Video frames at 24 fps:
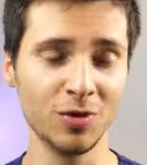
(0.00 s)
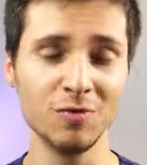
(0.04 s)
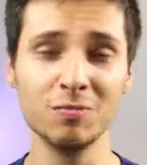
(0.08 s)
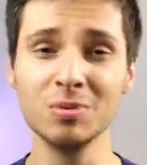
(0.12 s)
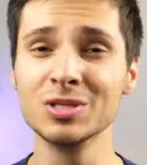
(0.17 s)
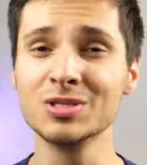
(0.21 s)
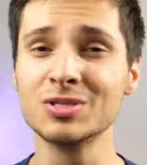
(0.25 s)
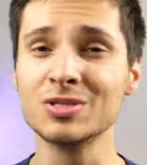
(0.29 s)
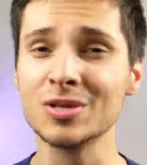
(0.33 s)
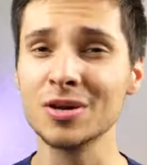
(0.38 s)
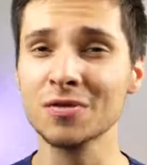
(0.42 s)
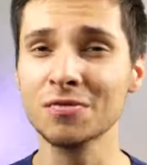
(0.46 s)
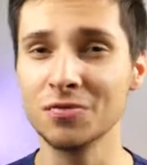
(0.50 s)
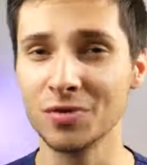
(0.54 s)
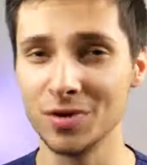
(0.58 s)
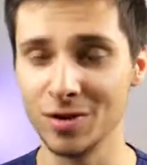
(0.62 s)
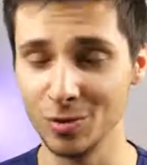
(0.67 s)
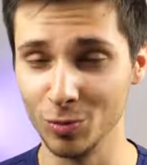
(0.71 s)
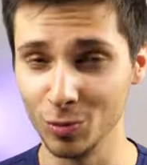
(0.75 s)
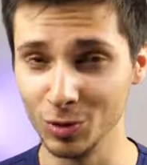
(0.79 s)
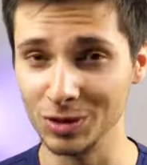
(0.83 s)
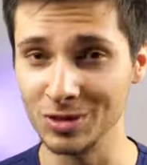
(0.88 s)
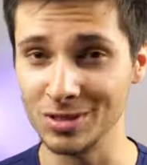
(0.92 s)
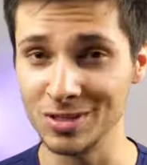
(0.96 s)
we've been
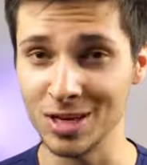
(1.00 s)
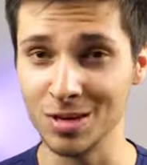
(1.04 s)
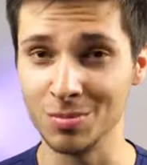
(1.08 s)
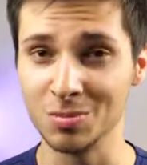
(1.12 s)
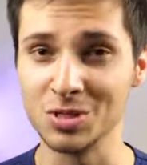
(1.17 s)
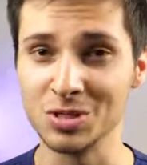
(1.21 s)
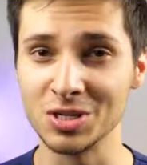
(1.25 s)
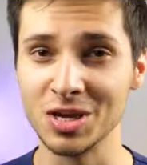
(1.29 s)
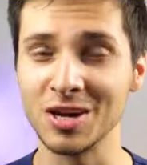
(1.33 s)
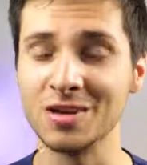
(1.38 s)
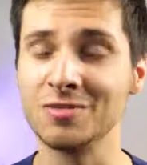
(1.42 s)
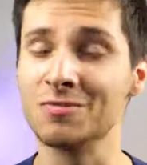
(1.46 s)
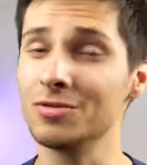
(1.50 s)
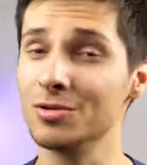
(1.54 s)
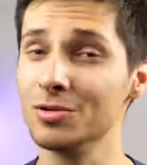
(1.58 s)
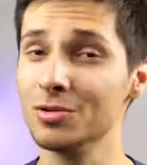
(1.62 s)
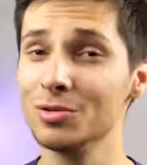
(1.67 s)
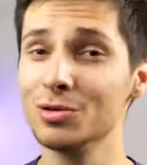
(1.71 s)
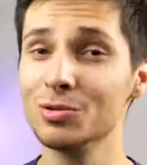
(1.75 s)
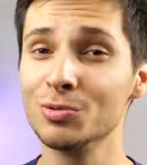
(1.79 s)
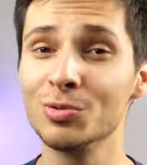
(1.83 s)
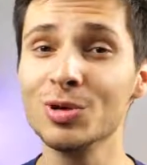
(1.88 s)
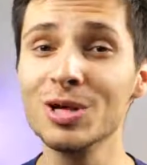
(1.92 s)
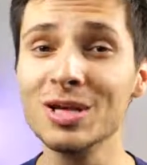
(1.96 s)
suffering with the same design for
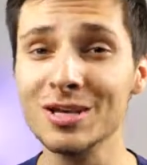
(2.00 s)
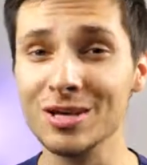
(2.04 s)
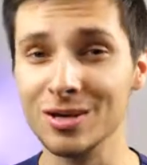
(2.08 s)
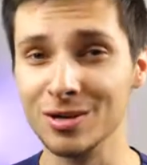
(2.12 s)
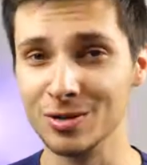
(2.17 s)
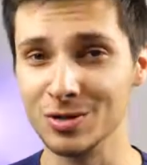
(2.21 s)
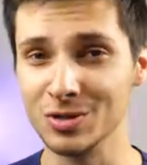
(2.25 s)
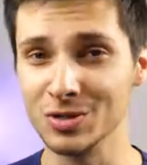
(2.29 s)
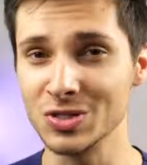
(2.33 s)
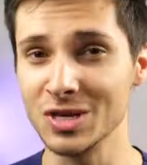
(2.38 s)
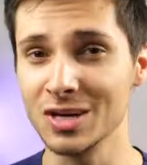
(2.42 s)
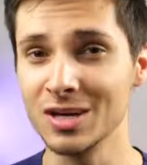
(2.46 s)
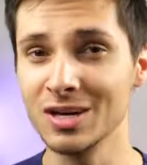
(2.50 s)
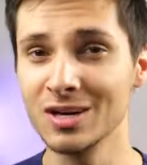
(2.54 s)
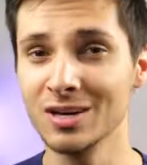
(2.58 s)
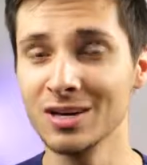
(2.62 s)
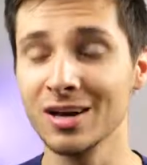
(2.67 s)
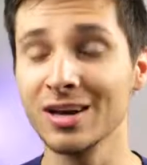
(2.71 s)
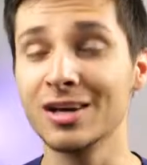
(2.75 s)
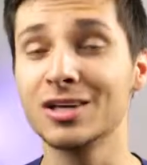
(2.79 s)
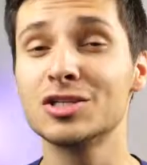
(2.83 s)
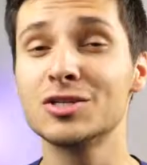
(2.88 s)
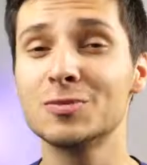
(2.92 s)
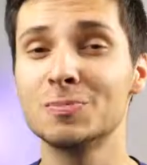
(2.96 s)
3 years,
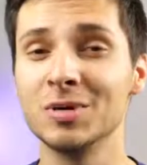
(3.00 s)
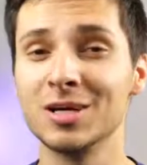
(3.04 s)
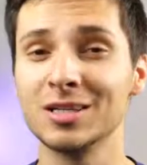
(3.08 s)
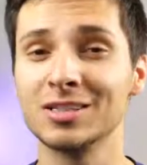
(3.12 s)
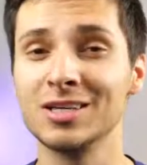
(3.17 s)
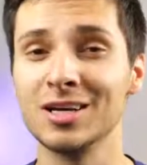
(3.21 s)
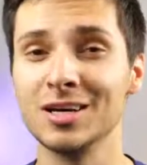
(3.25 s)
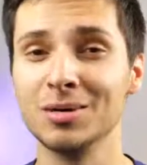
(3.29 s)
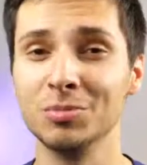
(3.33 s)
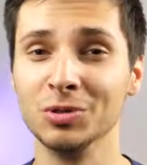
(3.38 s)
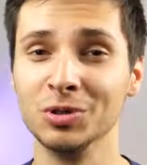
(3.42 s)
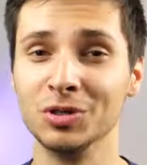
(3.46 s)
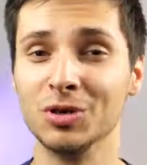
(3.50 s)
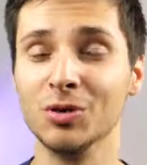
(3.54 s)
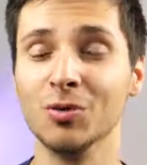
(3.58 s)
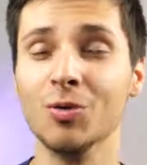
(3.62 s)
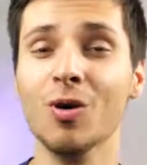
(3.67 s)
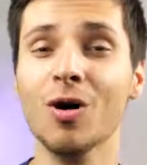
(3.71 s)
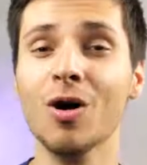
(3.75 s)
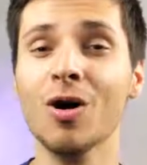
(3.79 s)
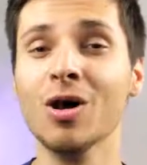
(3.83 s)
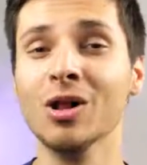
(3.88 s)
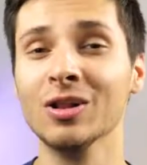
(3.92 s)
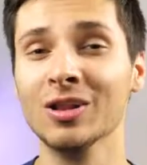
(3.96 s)
I expect Apple to
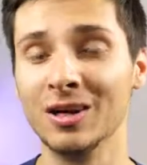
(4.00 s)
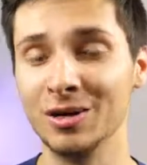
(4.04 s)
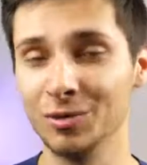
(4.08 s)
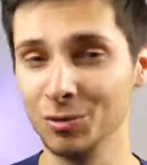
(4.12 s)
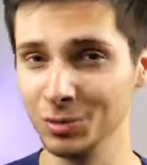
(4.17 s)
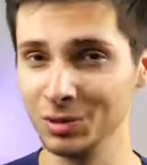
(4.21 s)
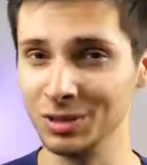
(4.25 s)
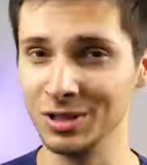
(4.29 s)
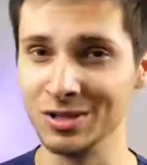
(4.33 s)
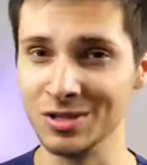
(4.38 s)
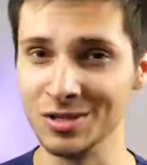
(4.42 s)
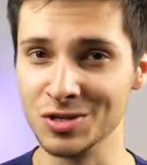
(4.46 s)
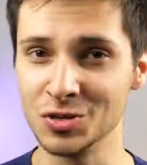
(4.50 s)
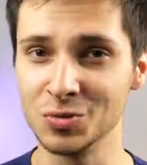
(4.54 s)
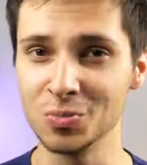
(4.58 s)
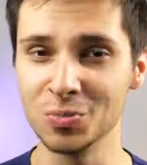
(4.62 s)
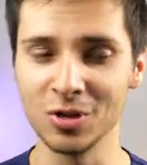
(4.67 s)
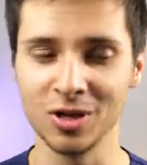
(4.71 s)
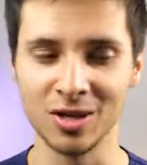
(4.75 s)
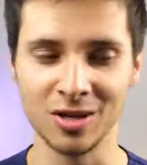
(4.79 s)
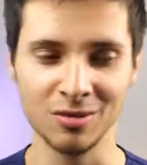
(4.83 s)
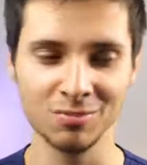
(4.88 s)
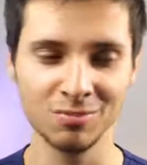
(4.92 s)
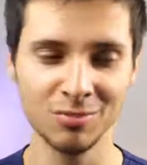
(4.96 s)
go all out with the
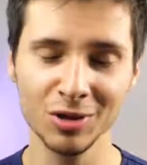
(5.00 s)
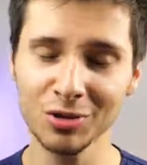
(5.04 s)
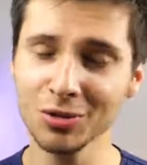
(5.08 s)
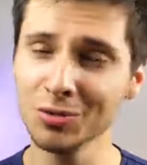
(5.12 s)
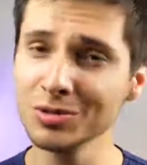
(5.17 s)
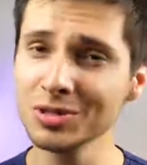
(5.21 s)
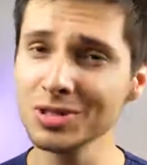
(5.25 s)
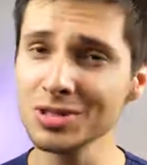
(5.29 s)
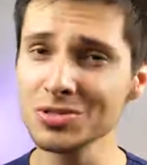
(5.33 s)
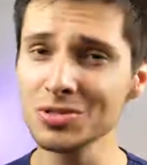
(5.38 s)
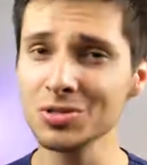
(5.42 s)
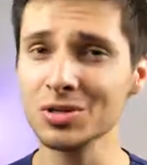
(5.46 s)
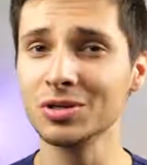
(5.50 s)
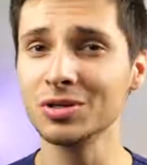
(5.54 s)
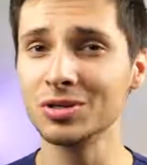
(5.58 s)
display, although it does